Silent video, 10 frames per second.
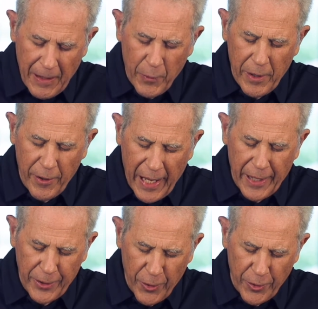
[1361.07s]
that we are
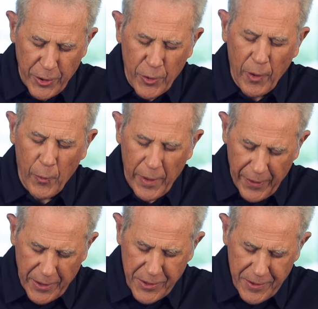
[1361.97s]
not alone. You are
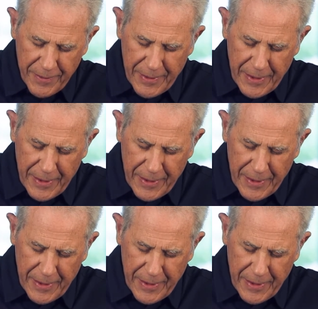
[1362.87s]
with us.